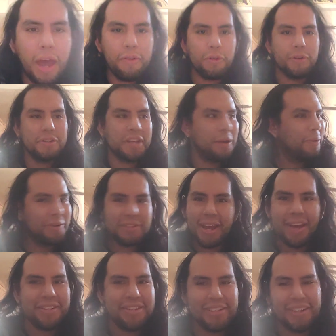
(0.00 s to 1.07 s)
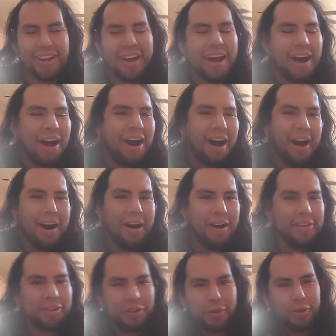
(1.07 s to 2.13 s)
Everyone say, where's Dashy?
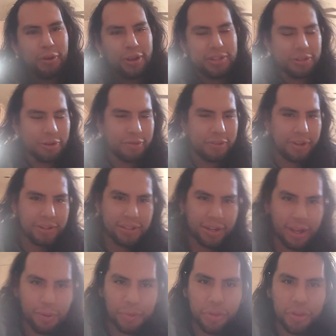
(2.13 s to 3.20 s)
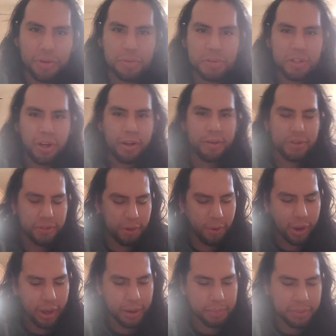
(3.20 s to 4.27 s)
It's a little crazy over there today with the sun,
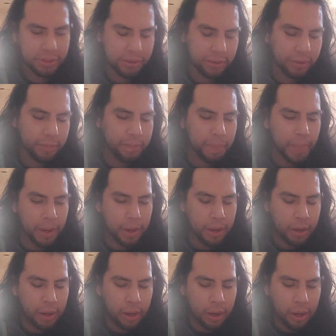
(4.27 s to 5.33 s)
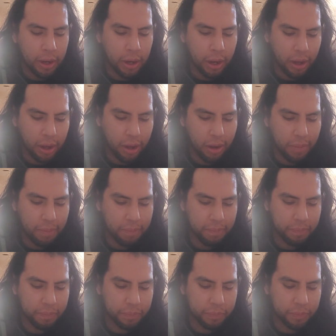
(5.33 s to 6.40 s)
so I am here.
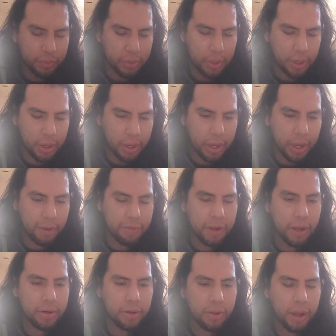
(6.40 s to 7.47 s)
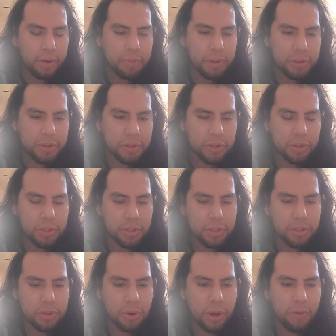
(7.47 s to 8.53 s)
I have gotten a lot of messages with
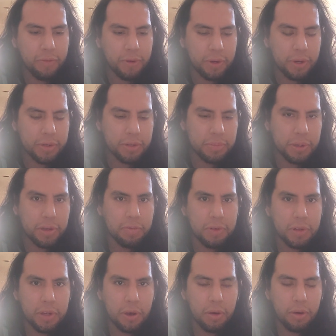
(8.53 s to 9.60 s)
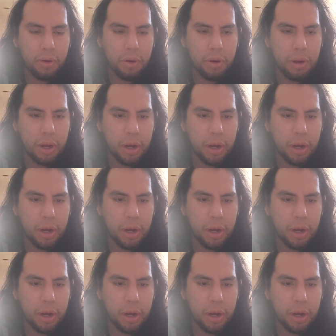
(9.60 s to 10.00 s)
this, so I figured I'd just make a video.